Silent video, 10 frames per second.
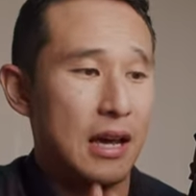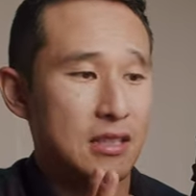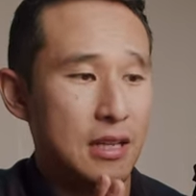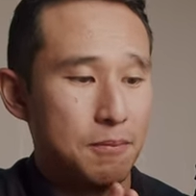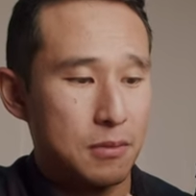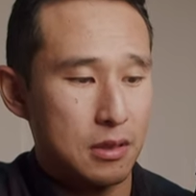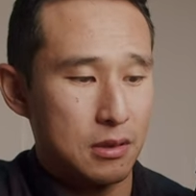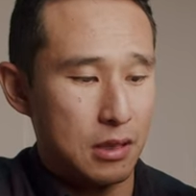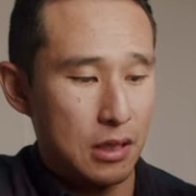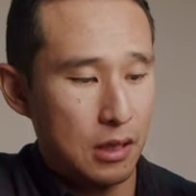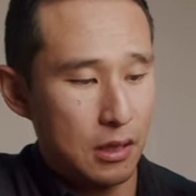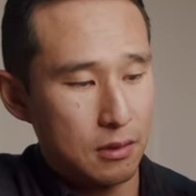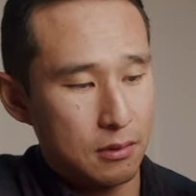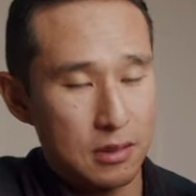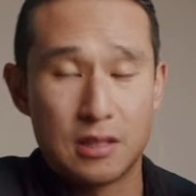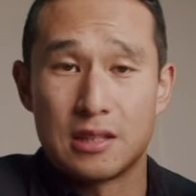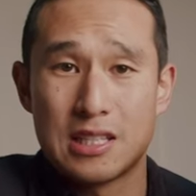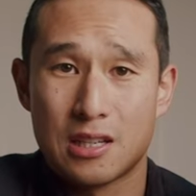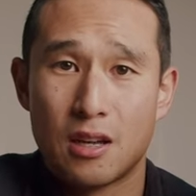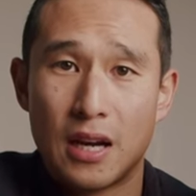except the, the
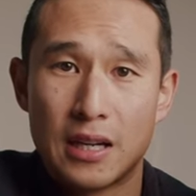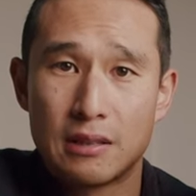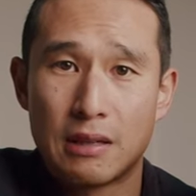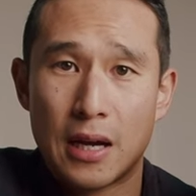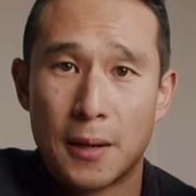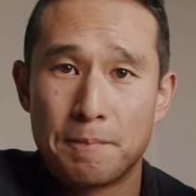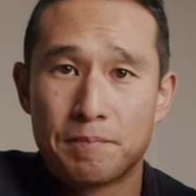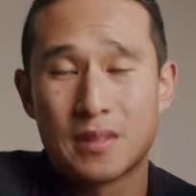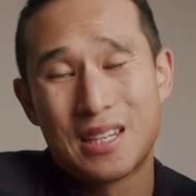this line um,